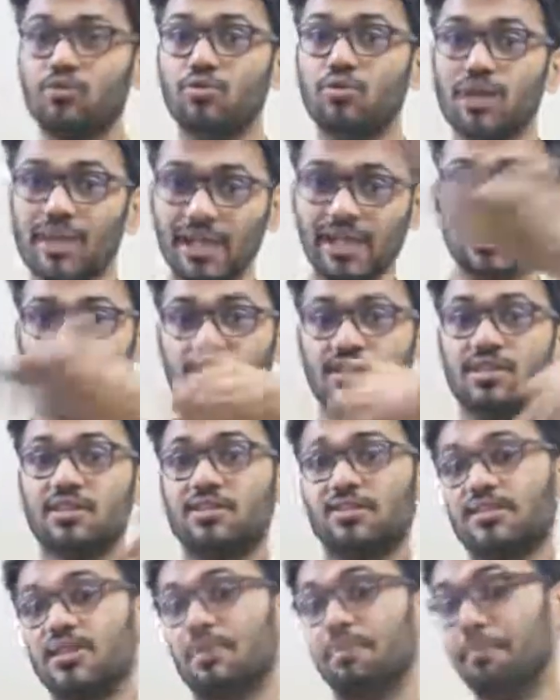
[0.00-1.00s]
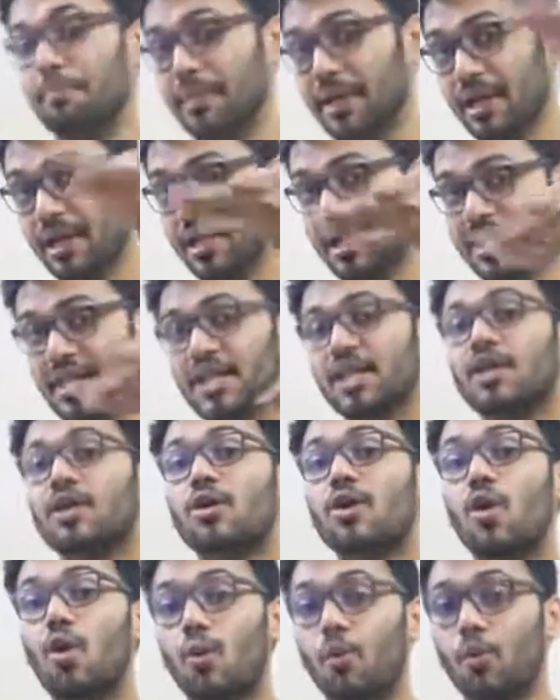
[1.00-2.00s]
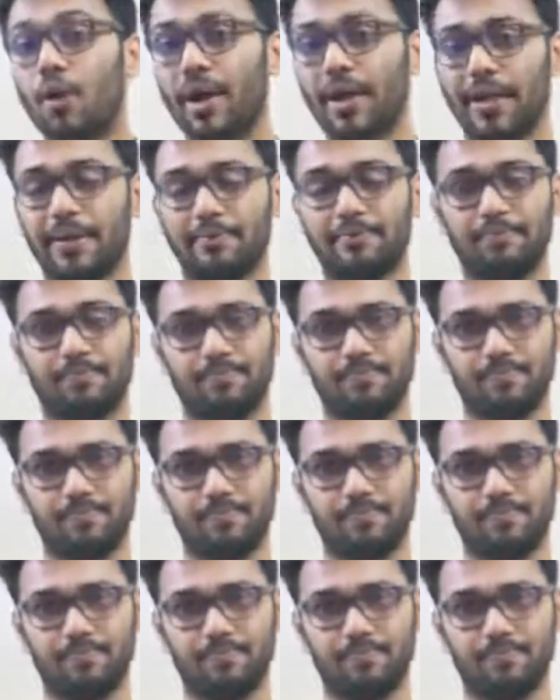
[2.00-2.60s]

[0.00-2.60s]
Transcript: with the Milky Way.